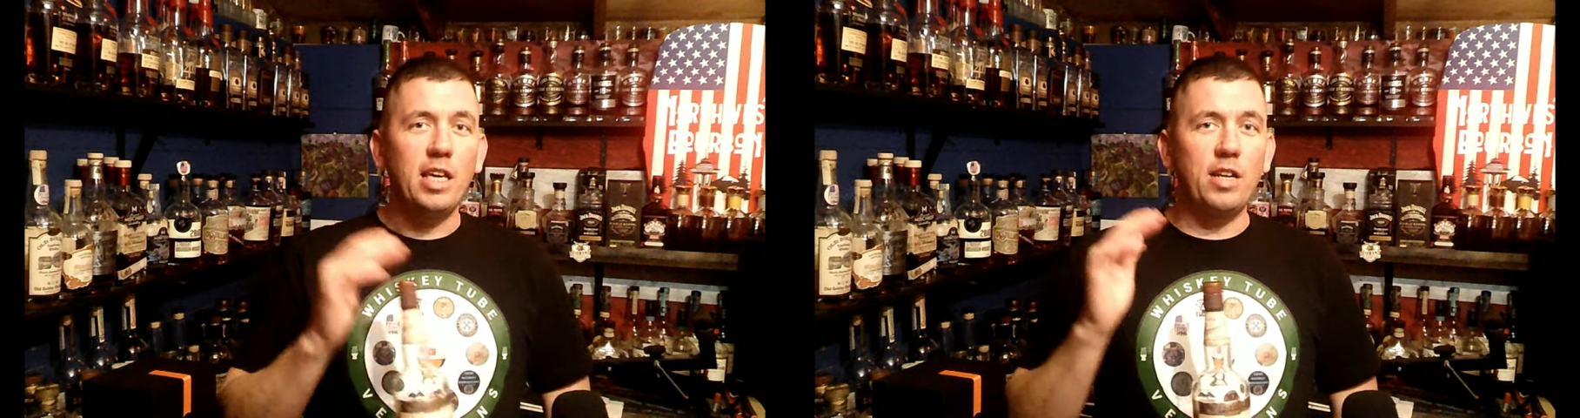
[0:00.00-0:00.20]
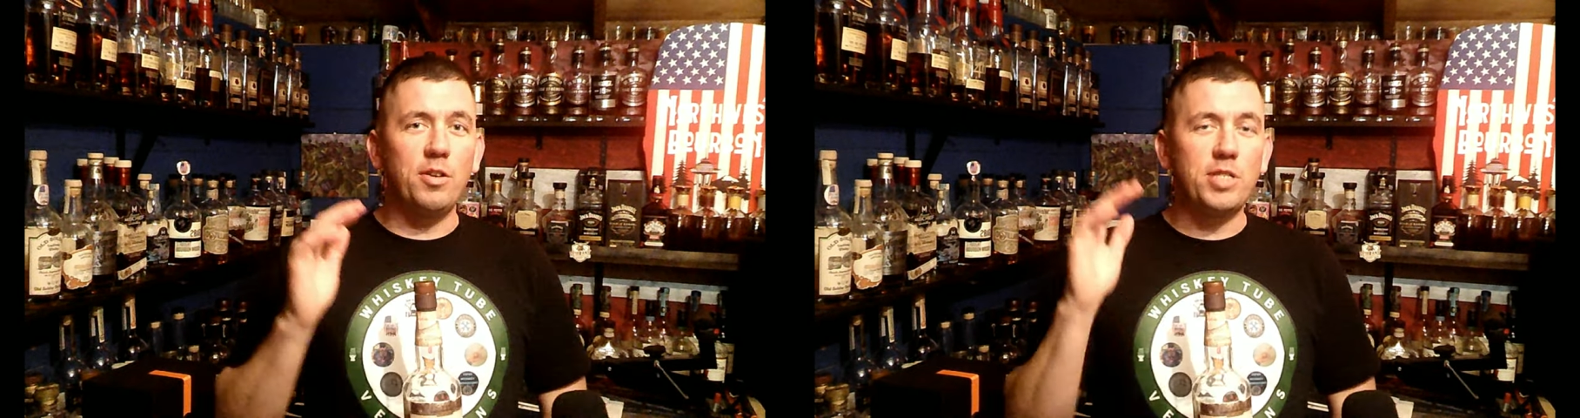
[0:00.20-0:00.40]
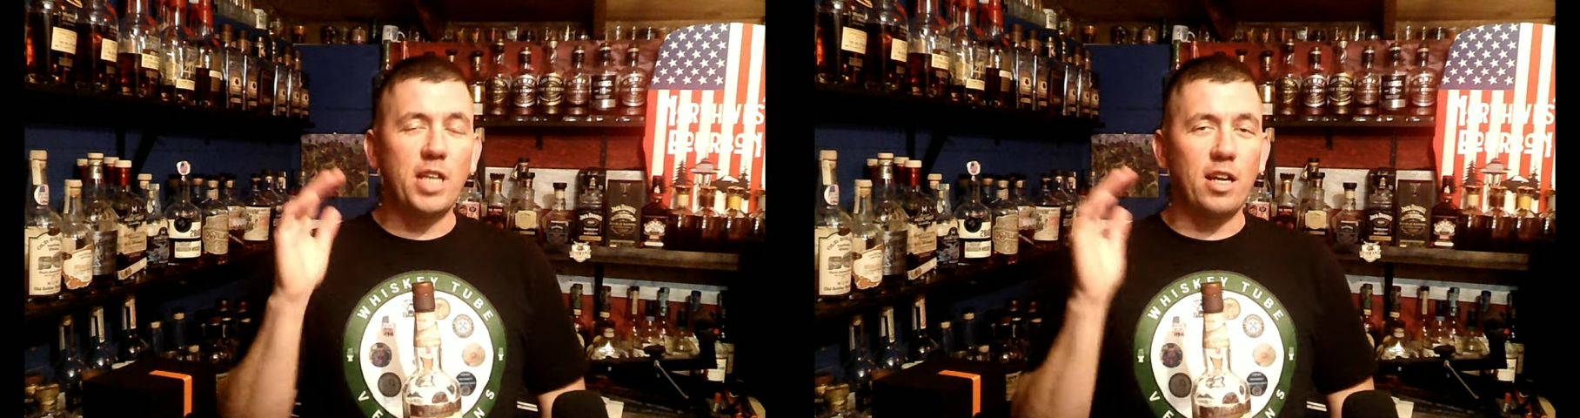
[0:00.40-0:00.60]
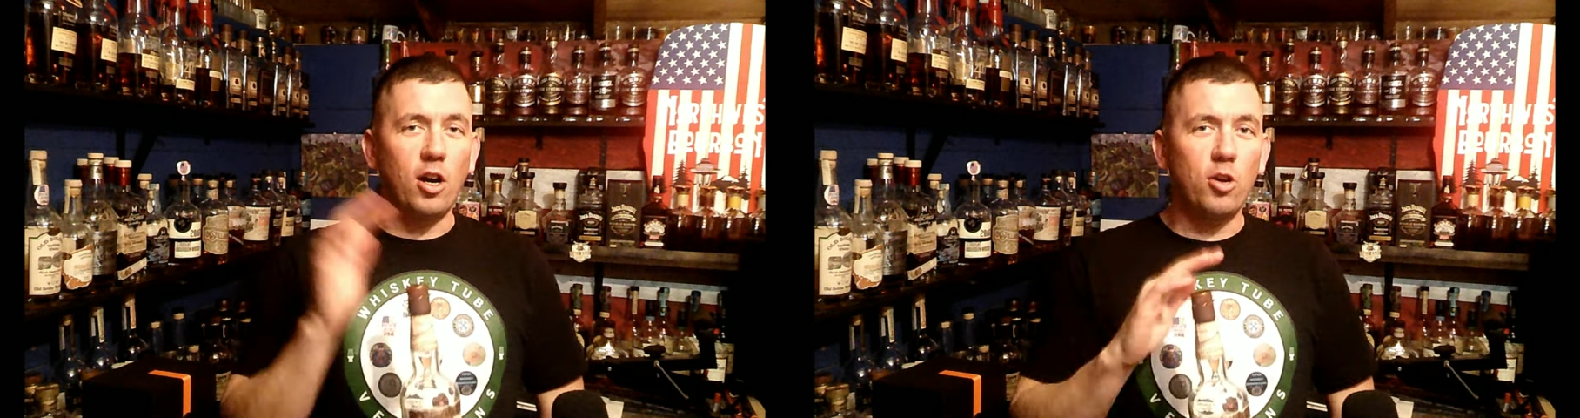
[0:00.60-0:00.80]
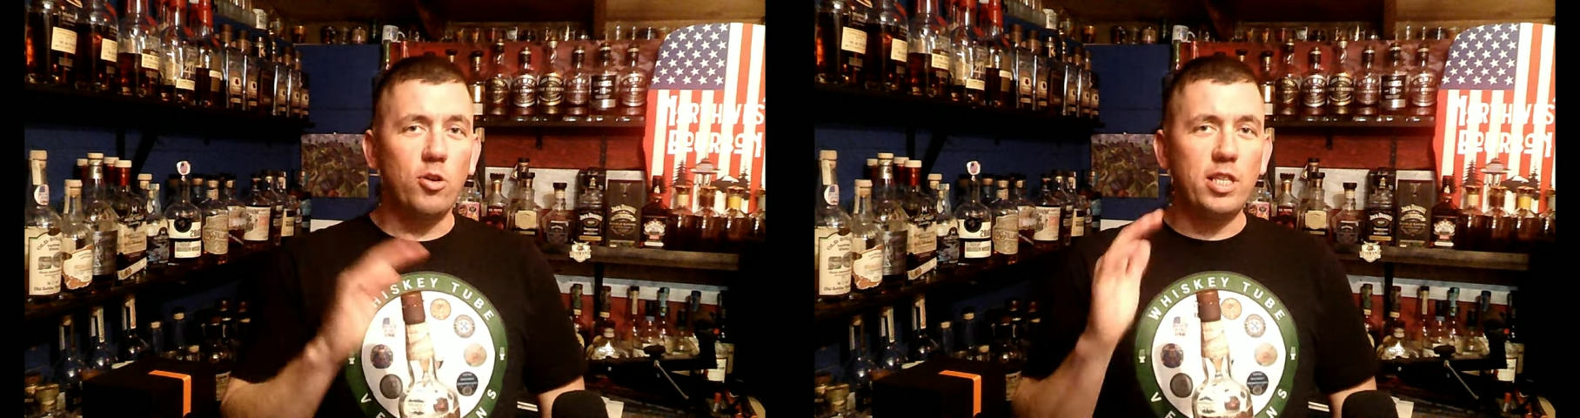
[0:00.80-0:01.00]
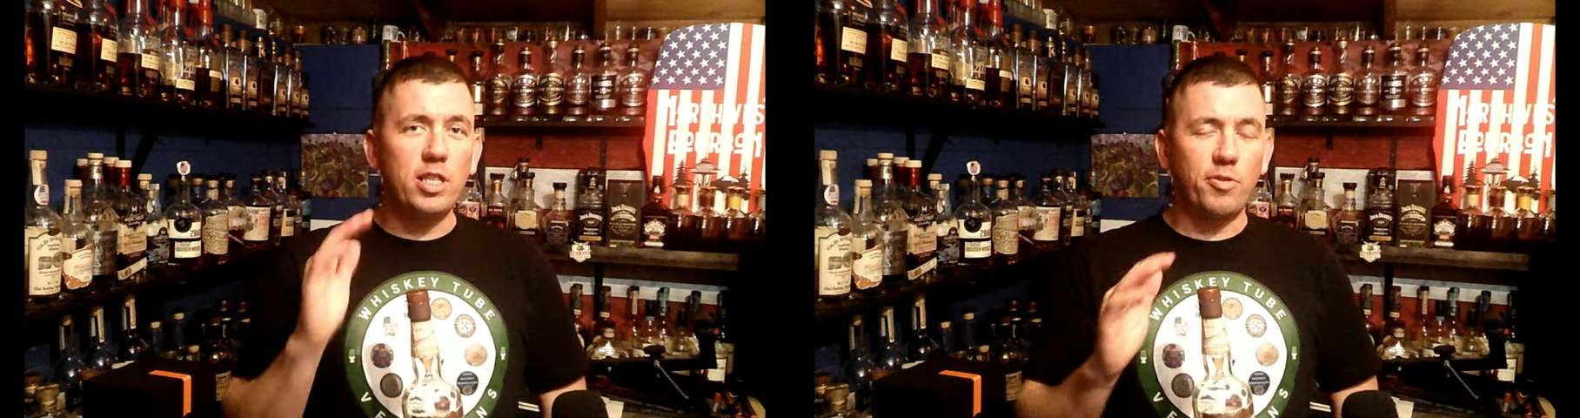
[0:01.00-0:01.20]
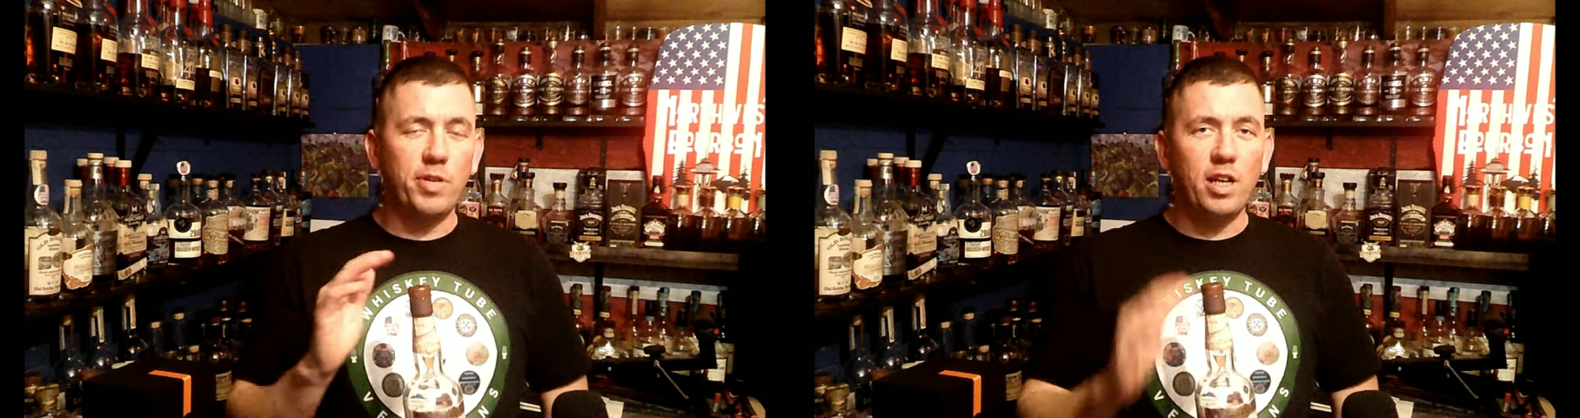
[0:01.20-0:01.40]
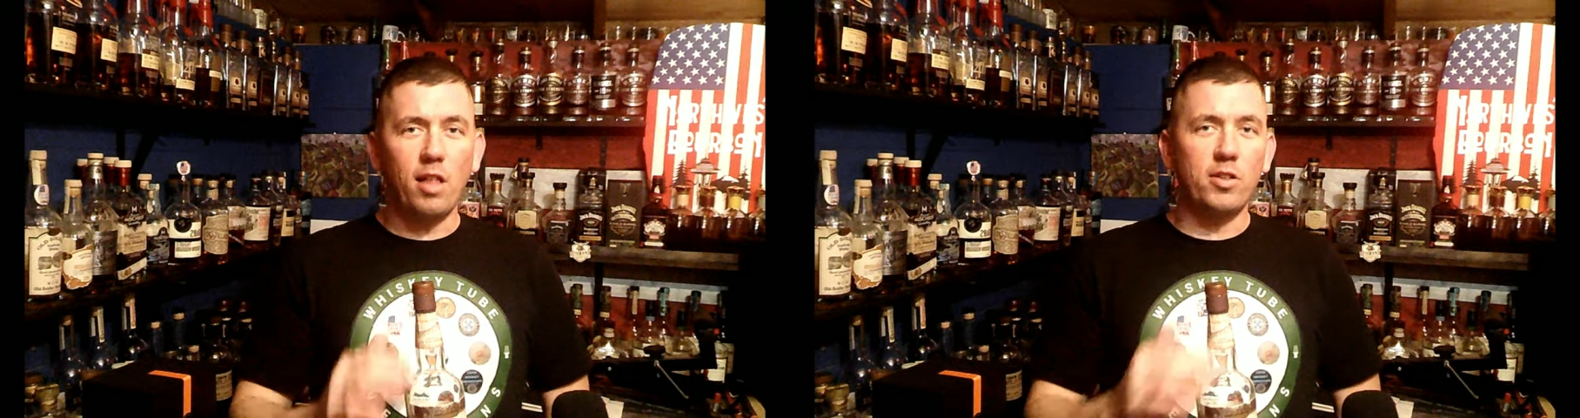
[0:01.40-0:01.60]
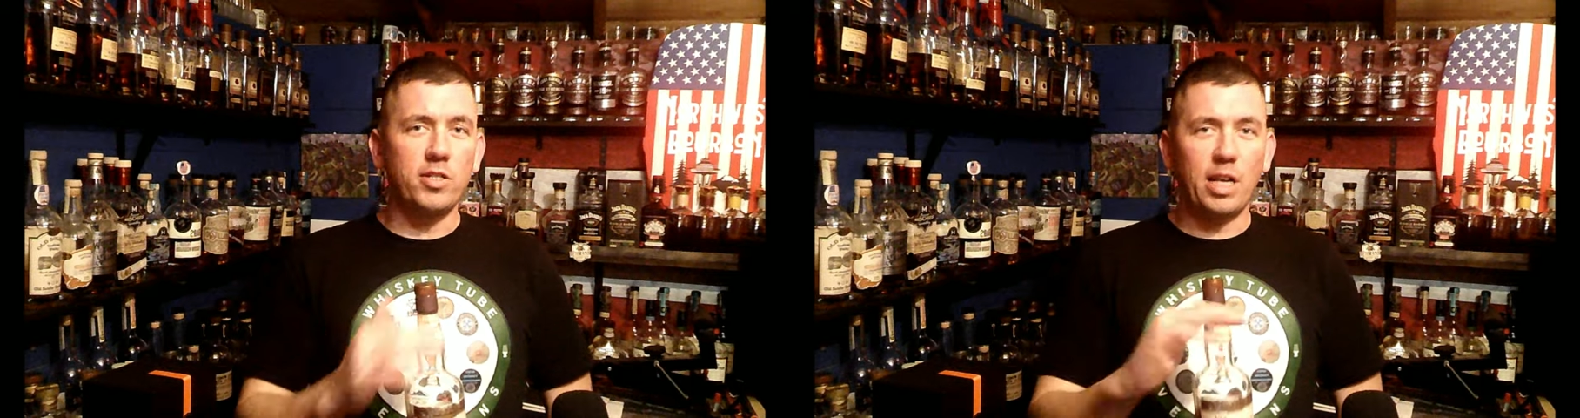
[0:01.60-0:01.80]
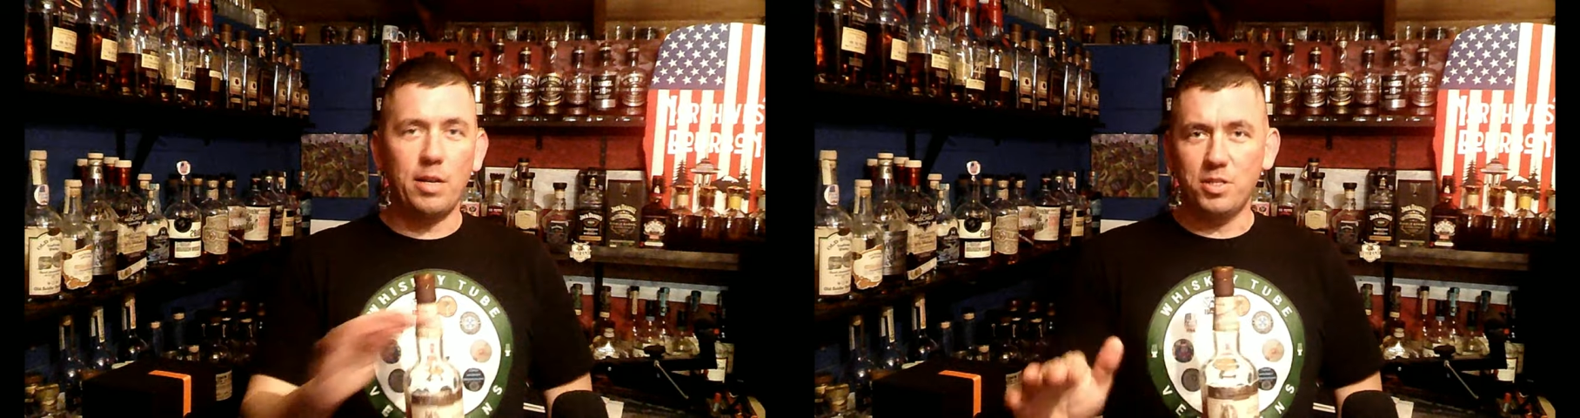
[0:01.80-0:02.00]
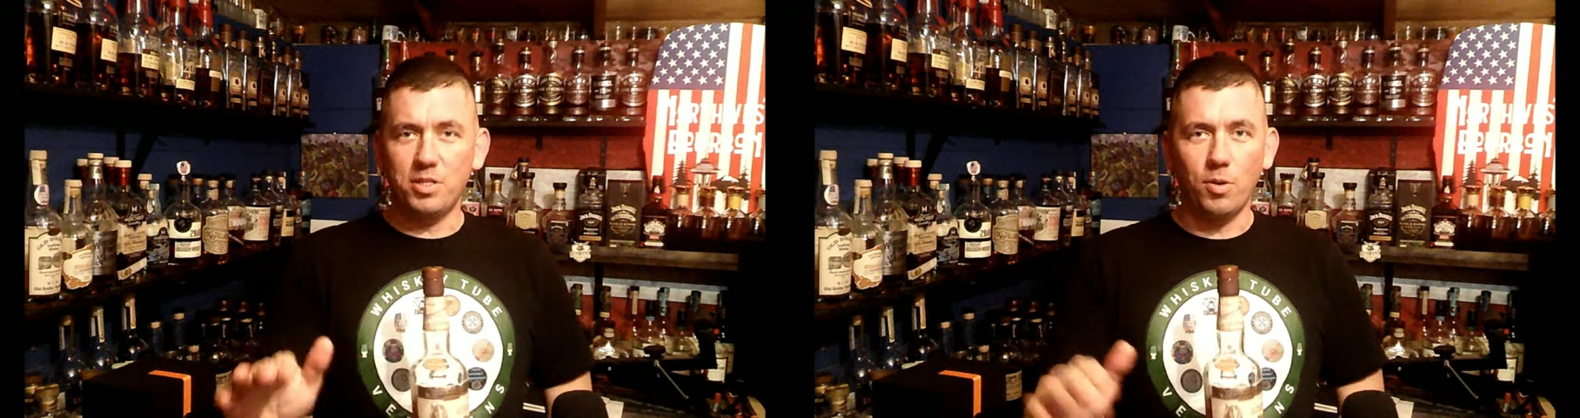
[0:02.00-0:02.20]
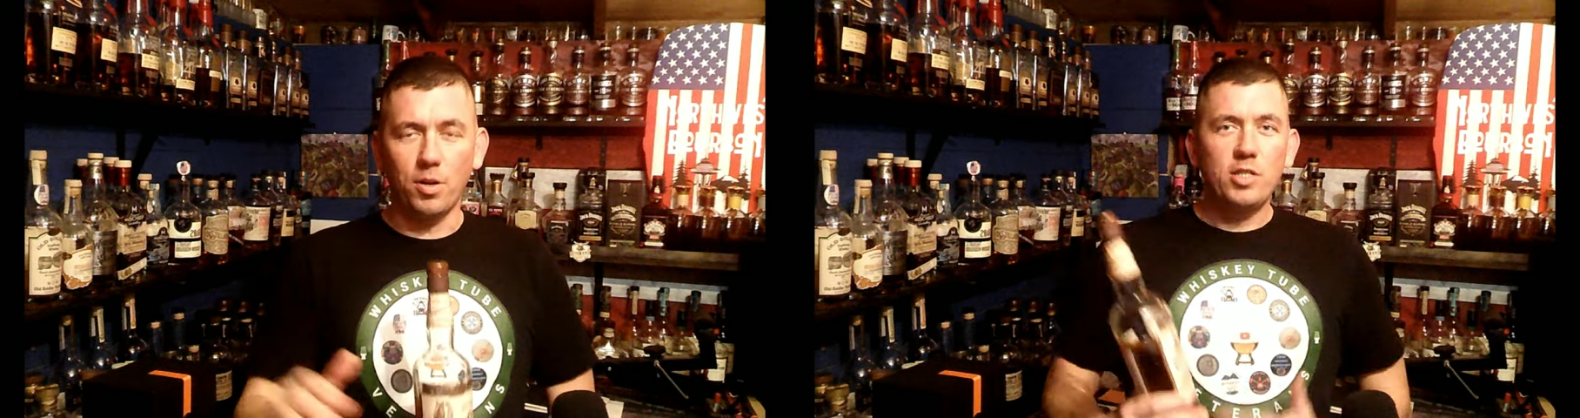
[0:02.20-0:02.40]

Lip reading: and it was at $103 out the door.